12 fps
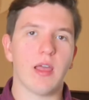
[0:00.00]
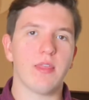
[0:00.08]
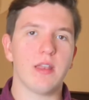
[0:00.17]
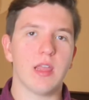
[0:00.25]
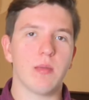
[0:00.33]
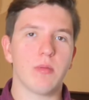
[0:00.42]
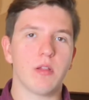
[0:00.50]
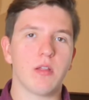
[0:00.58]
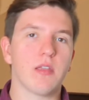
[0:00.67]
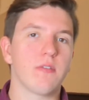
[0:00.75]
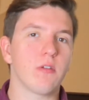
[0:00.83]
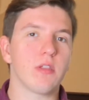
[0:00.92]
the table
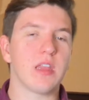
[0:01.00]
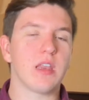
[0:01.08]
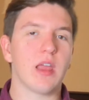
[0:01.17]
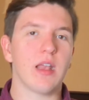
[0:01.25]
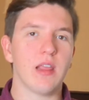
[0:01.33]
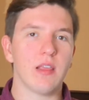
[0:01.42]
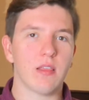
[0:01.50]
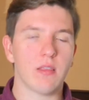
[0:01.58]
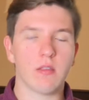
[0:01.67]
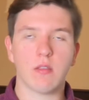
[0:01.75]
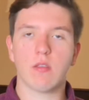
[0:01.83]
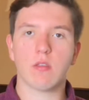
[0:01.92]
if you'll need any
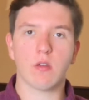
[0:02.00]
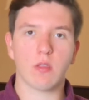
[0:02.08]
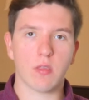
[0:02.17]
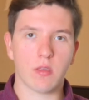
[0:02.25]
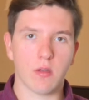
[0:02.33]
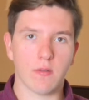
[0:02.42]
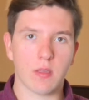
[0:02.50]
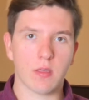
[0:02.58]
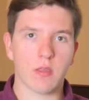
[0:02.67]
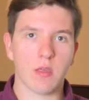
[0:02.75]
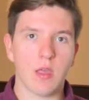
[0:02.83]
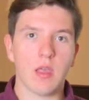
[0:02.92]
assistance during the
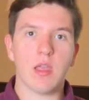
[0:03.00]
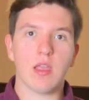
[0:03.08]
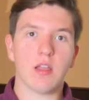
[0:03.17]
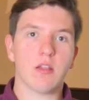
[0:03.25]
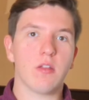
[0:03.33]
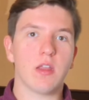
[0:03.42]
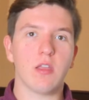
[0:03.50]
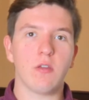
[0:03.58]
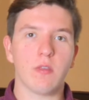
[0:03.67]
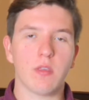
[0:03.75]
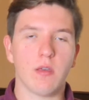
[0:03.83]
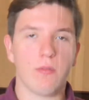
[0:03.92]
service, including
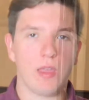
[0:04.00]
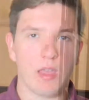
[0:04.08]
use of the